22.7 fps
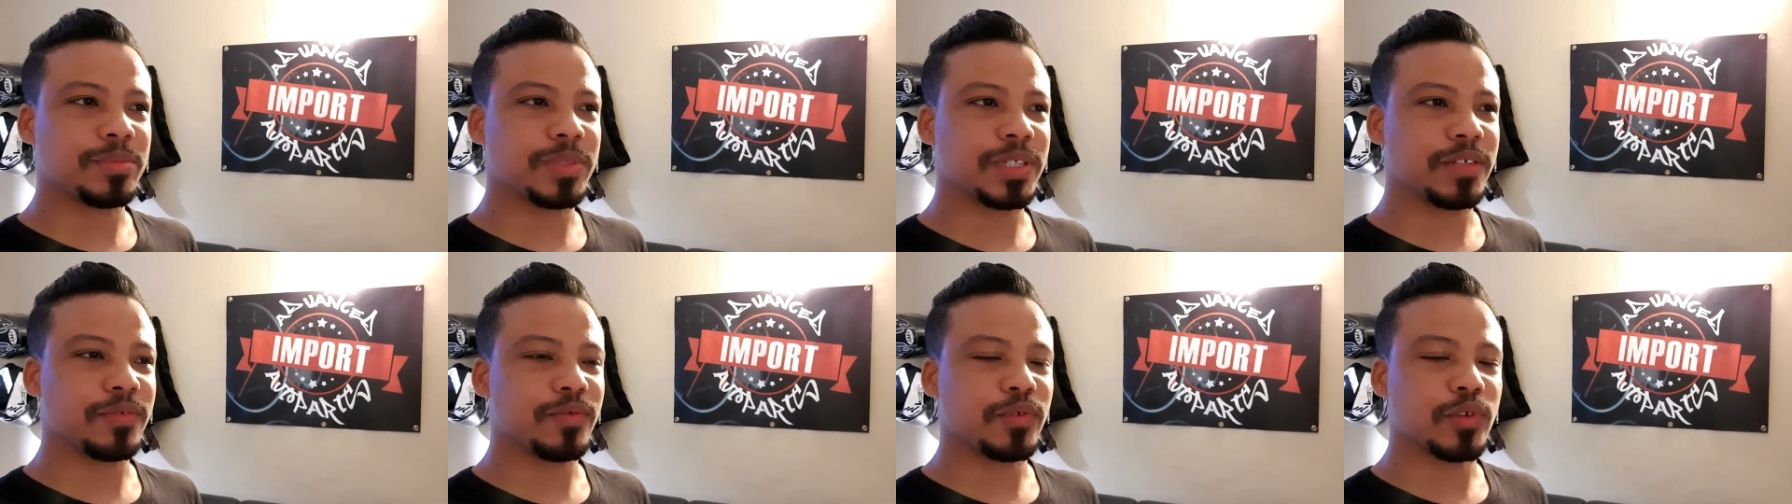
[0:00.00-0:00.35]

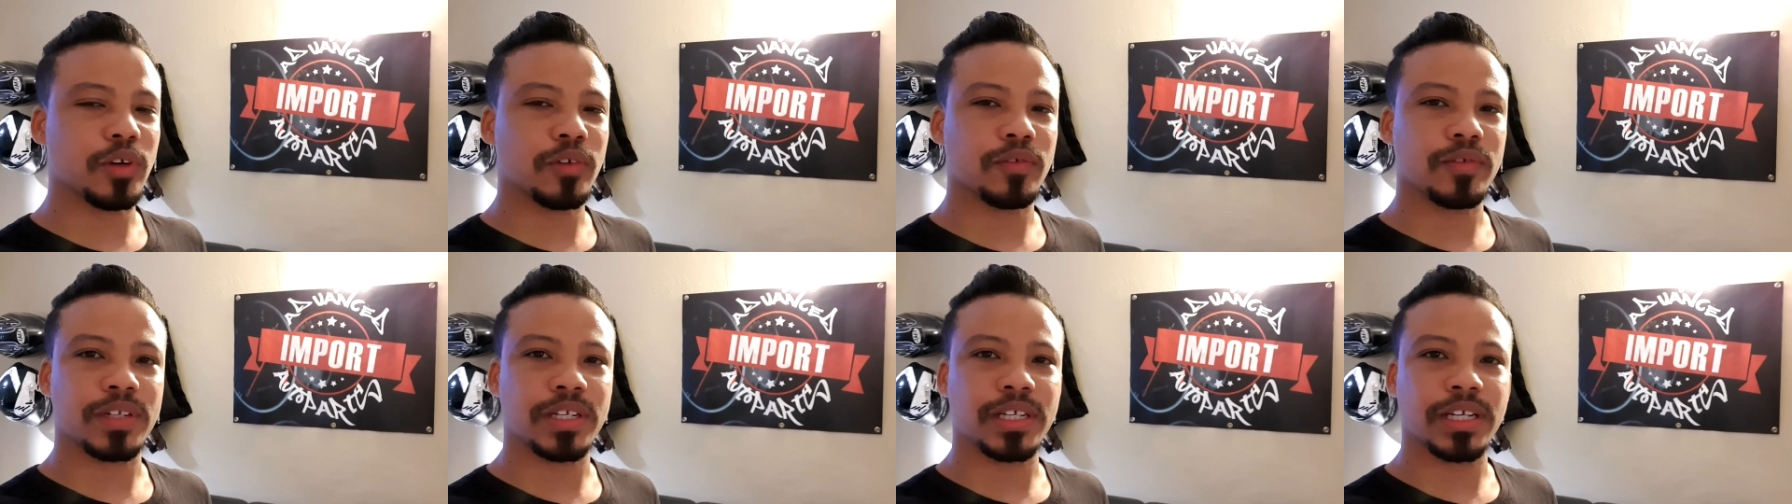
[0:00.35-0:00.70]
preview
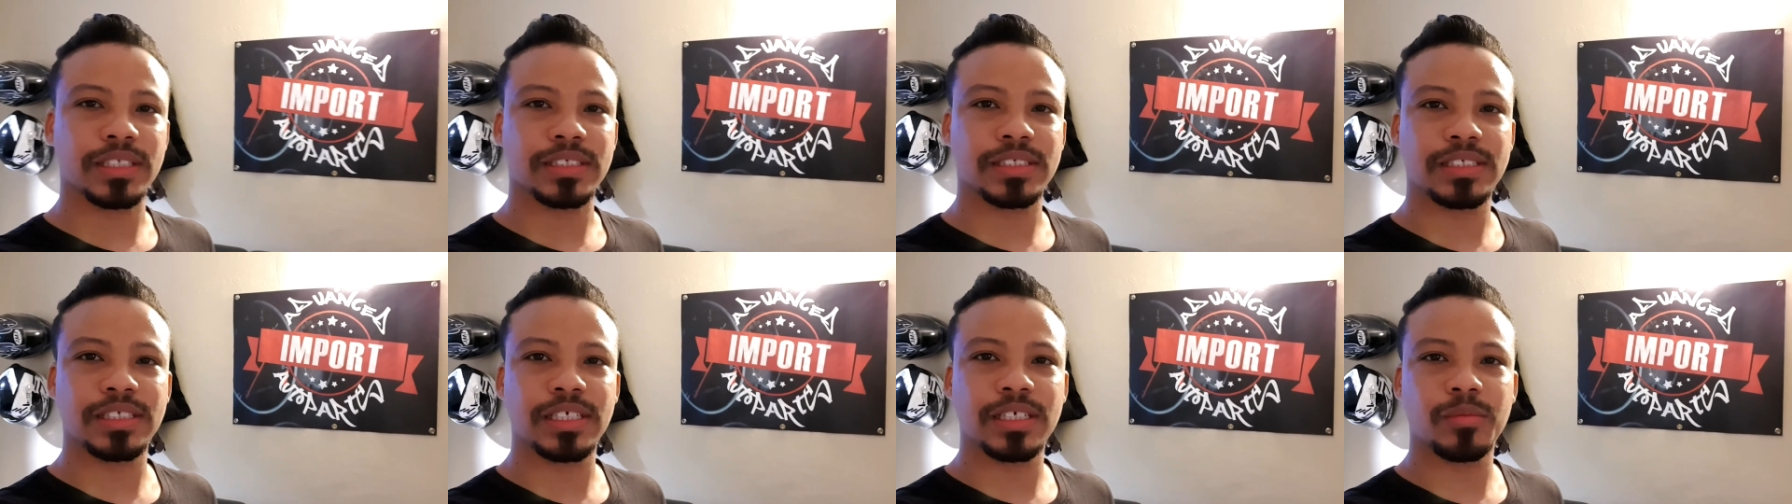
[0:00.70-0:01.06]
of
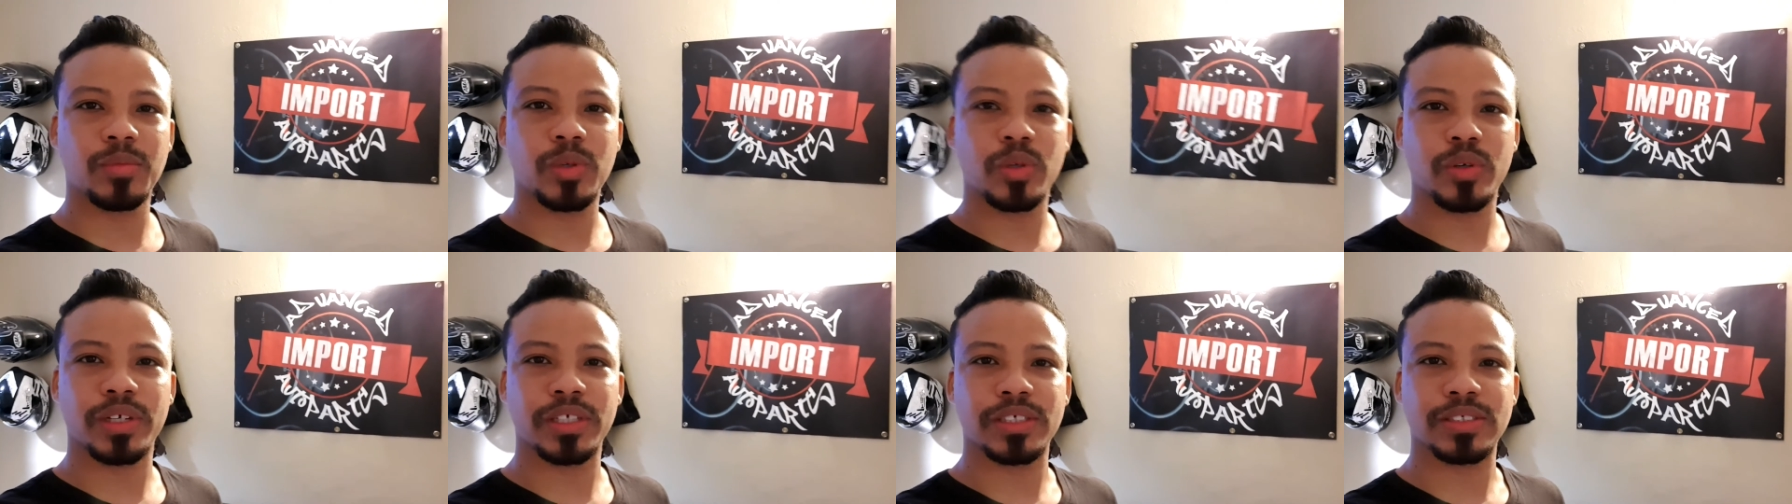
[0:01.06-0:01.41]
Zhiyun's
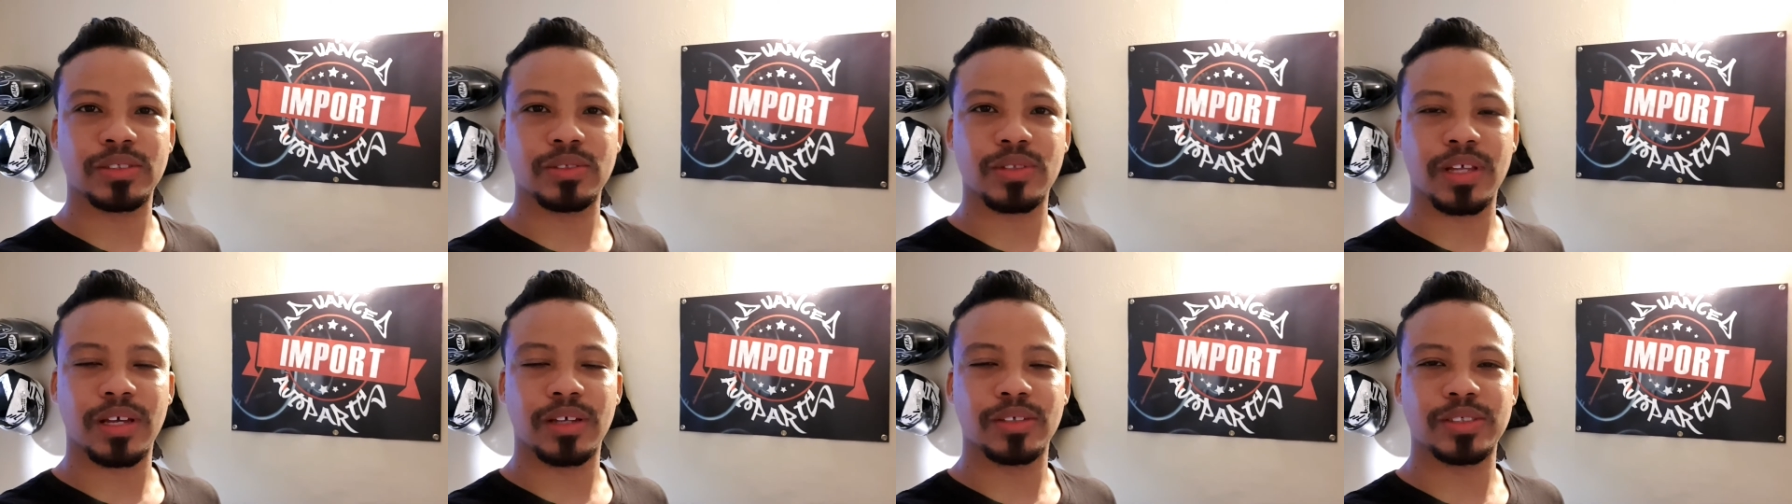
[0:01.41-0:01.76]
Turbo
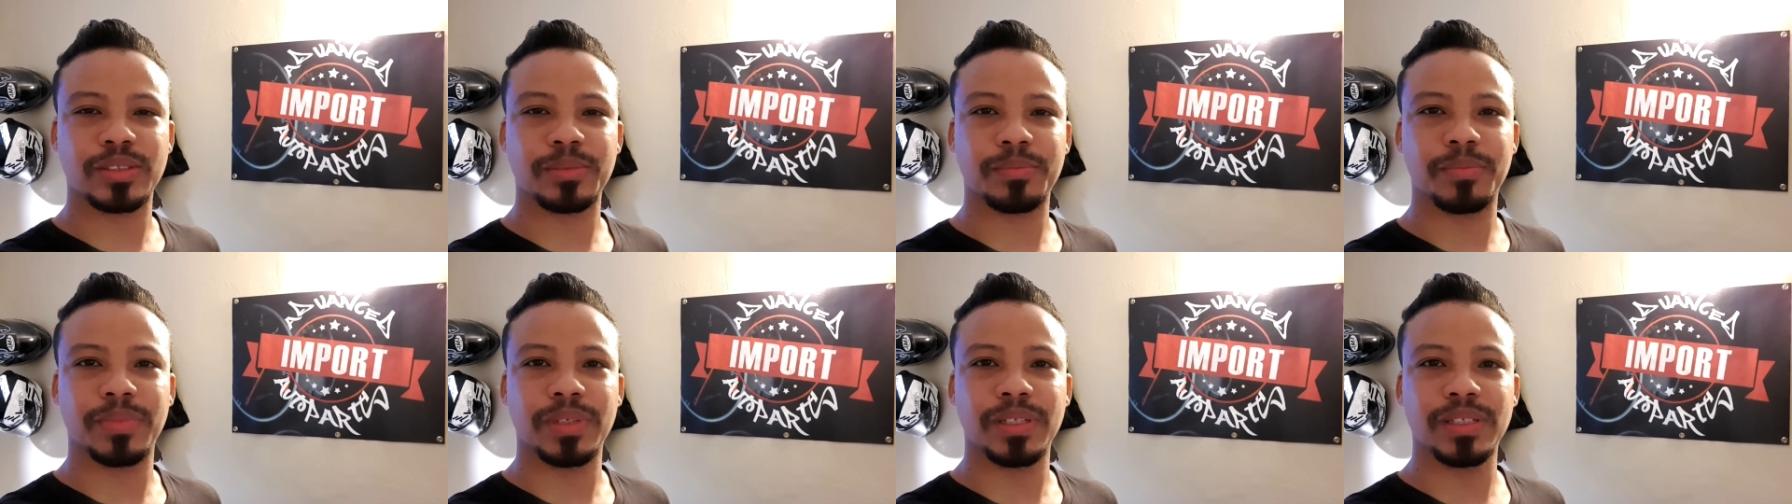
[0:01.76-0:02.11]

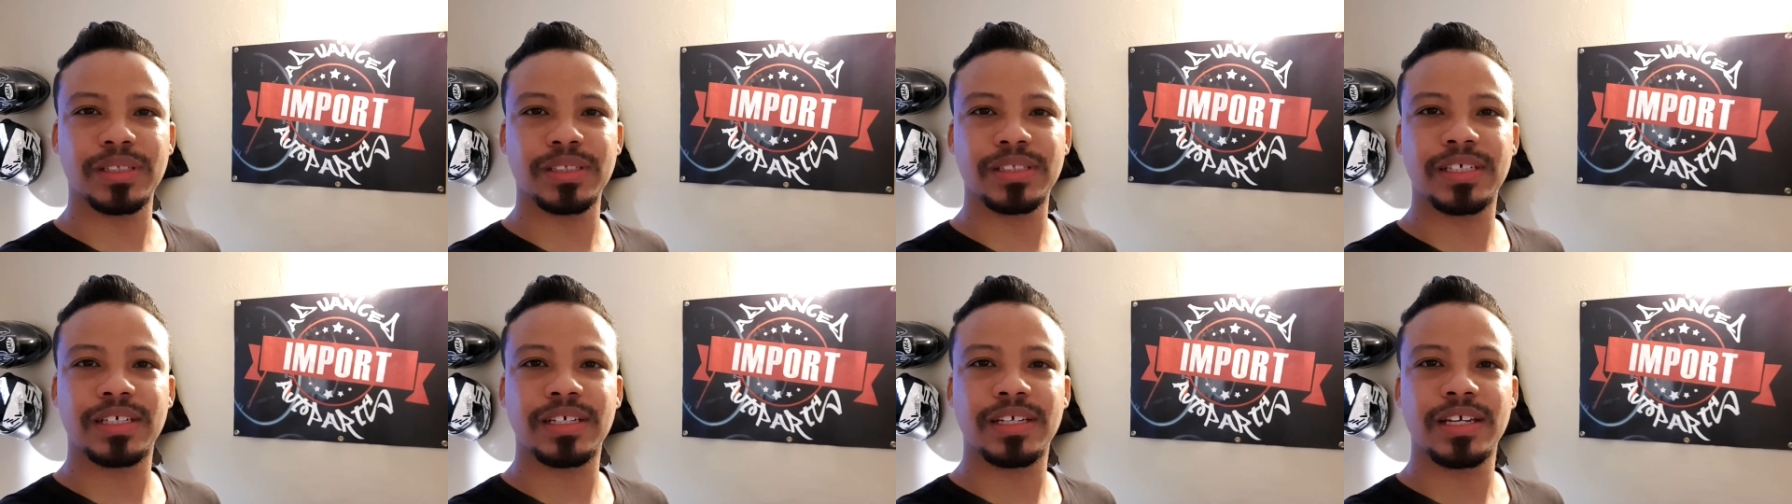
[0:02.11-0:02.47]
S2000
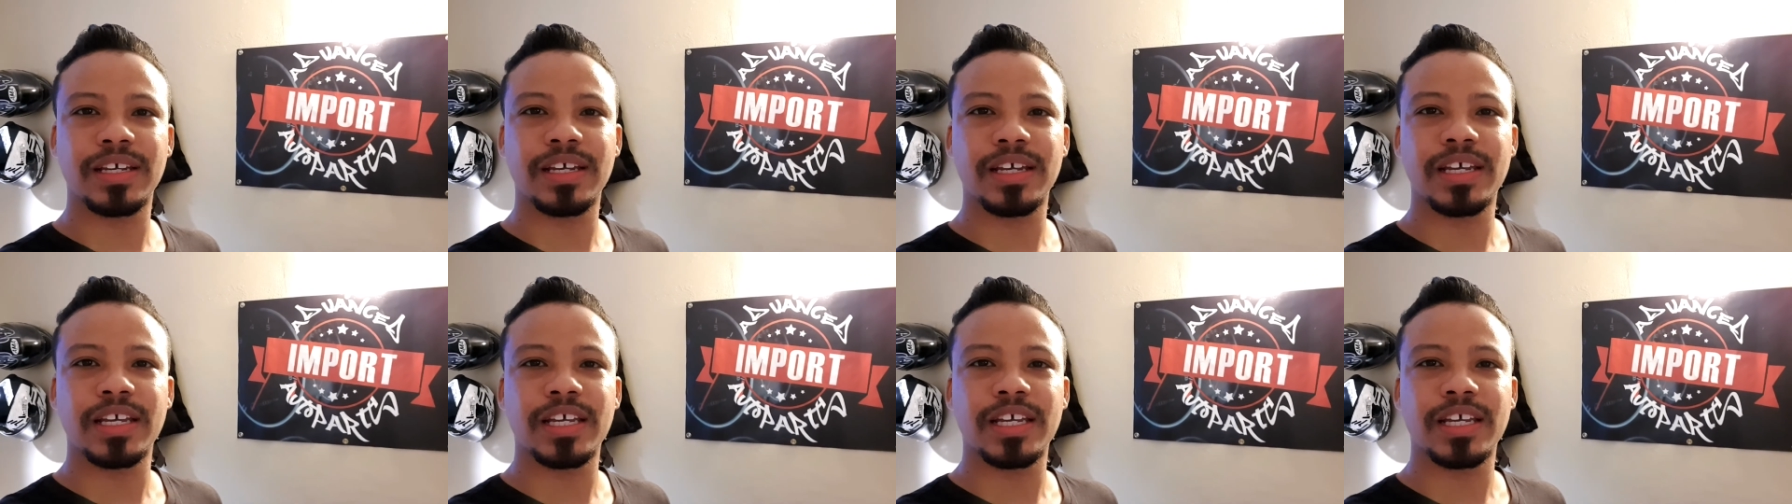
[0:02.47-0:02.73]
build.